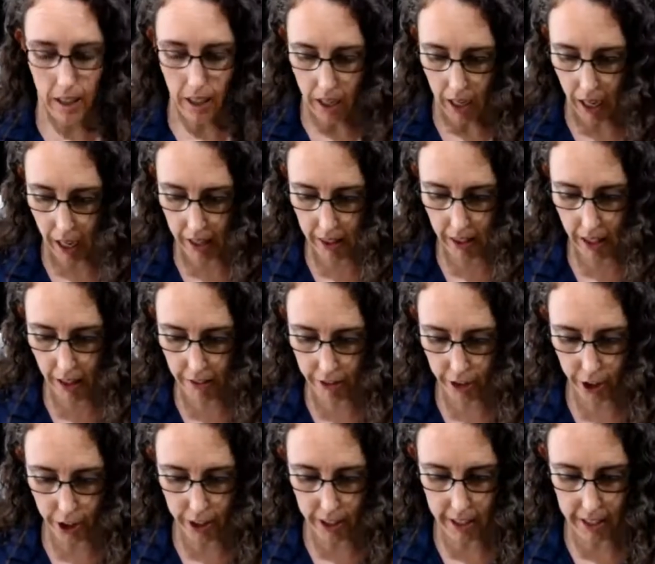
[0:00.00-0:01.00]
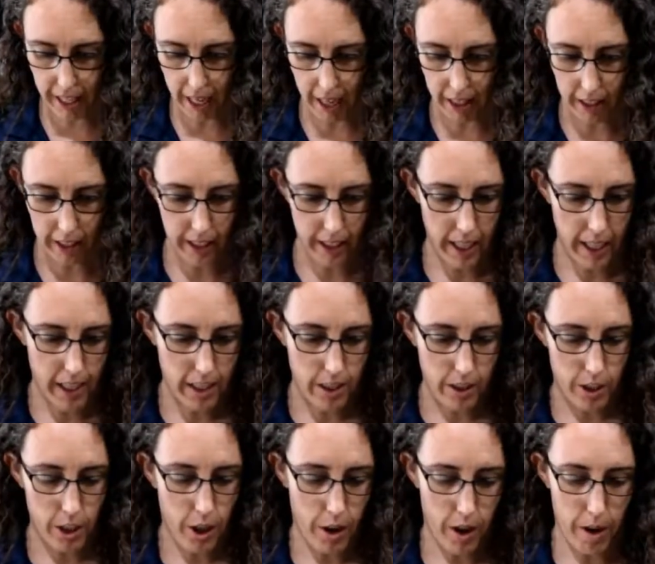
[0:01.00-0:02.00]
I love a good salad, and
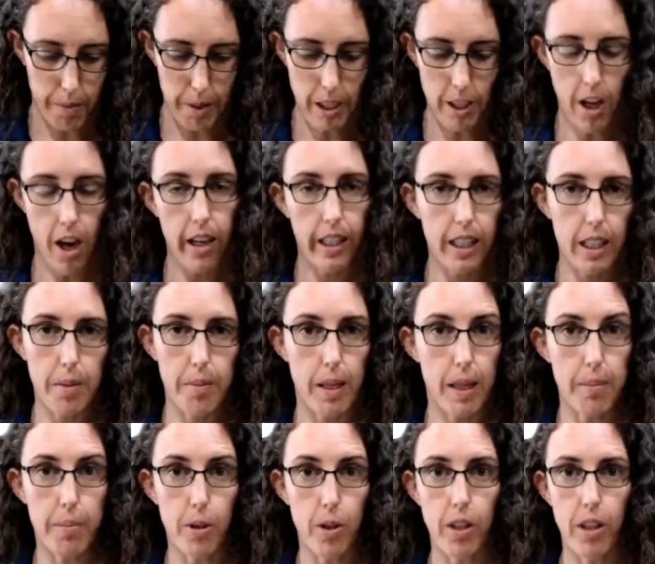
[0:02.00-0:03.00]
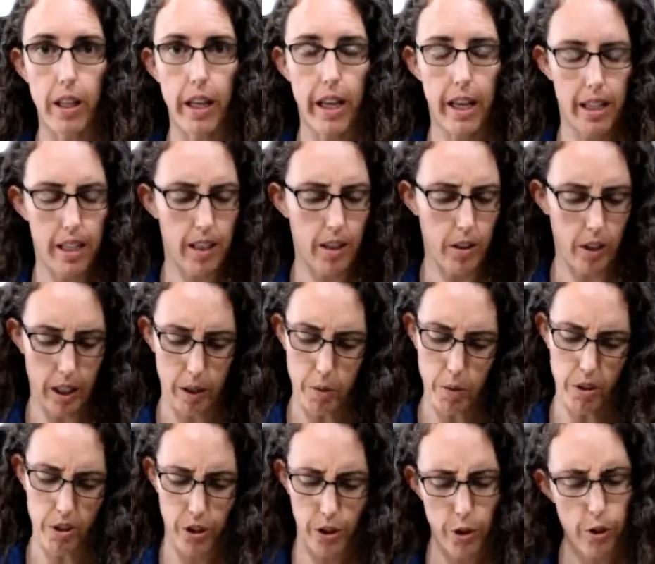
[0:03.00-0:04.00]
so I've been talking to people, and they're like,
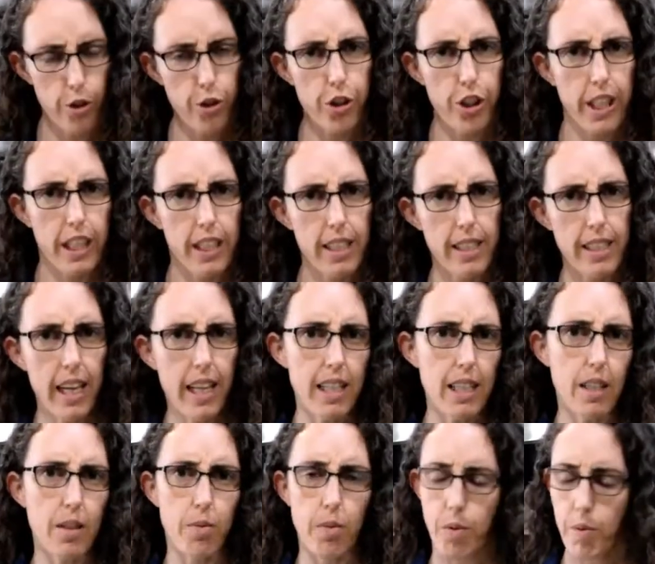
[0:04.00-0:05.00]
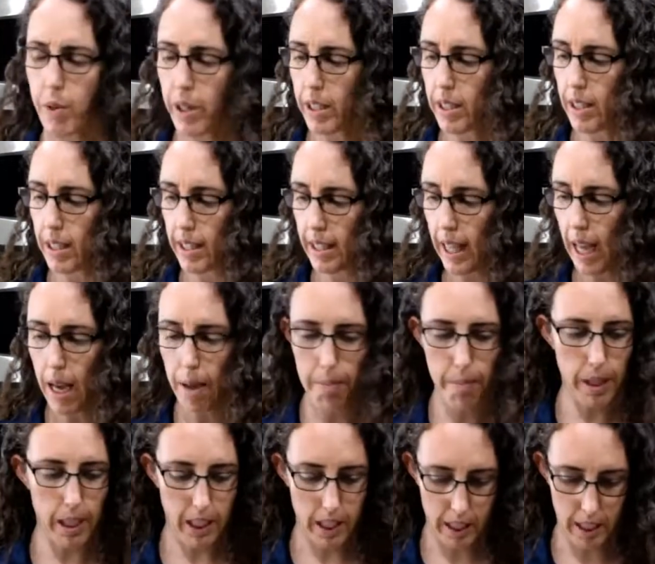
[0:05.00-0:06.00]
well, nutrient-dense, well, what does that
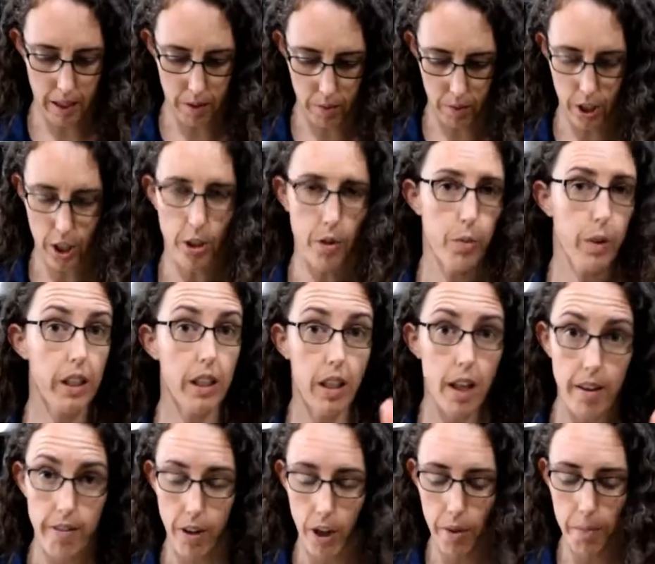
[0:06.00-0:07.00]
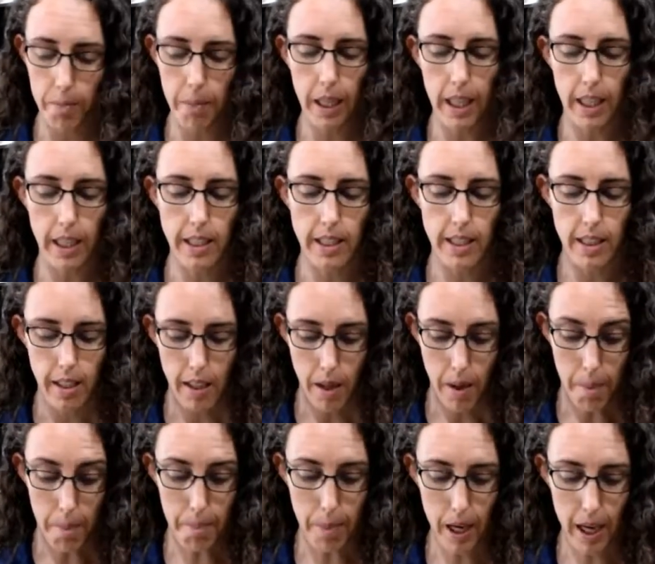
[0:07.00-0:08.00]
mean? And, you know, we love our meat,
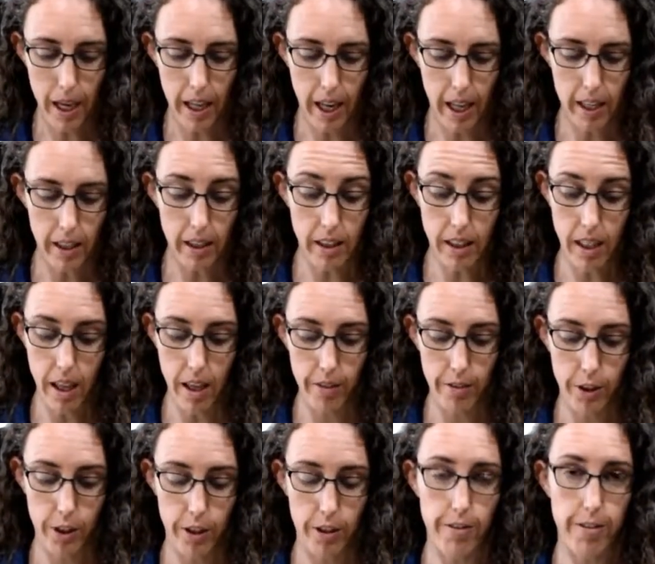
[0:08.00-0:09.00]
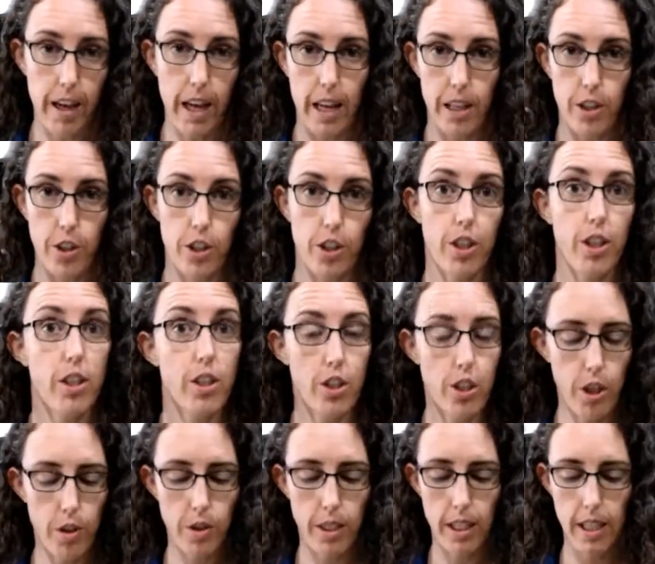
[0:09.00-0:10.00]
but I love good veg.
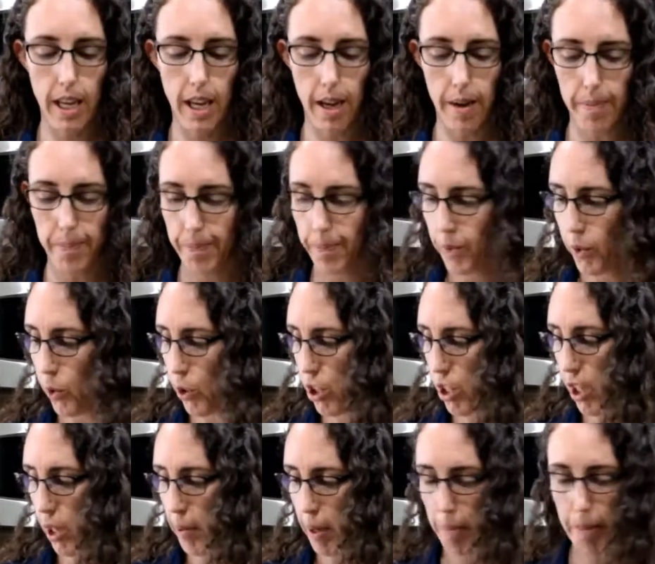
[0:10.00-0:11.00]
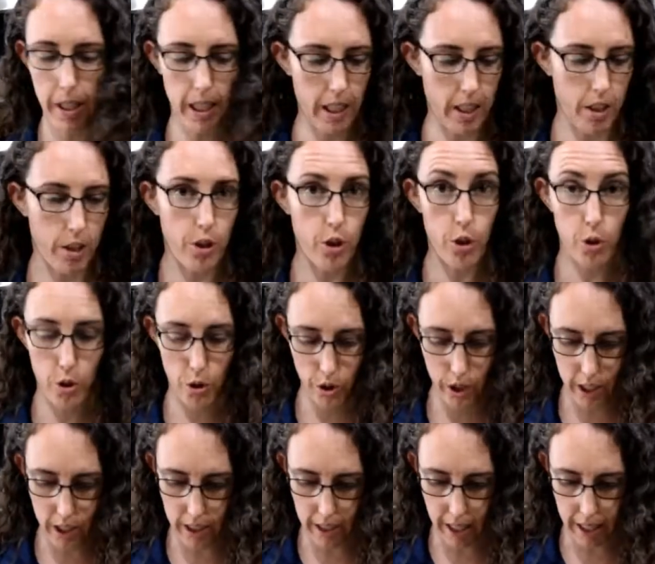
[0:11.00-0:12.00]
So today, we're going to talk about making a
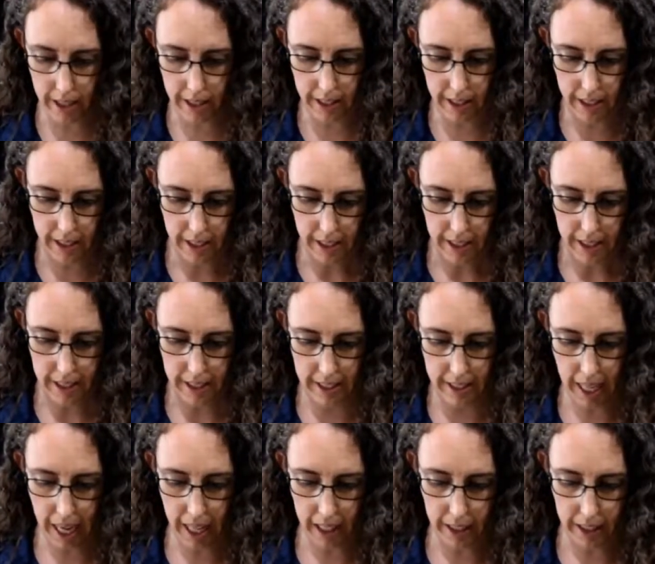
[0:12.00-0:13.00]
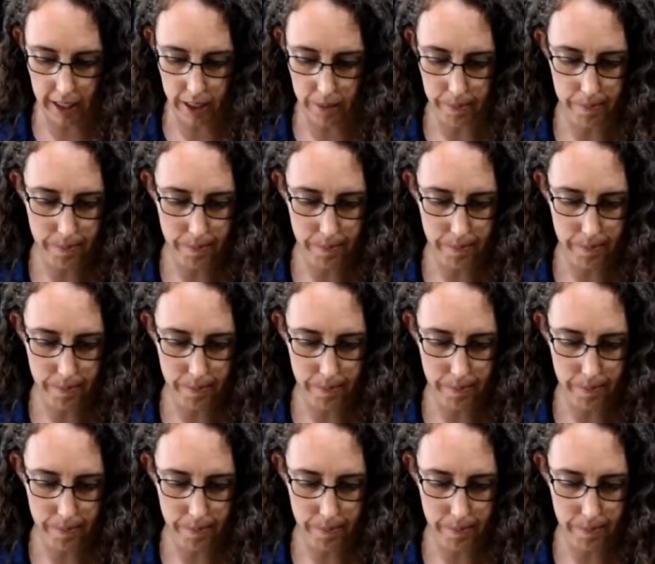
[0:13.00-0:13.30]
nutrient-dense salad.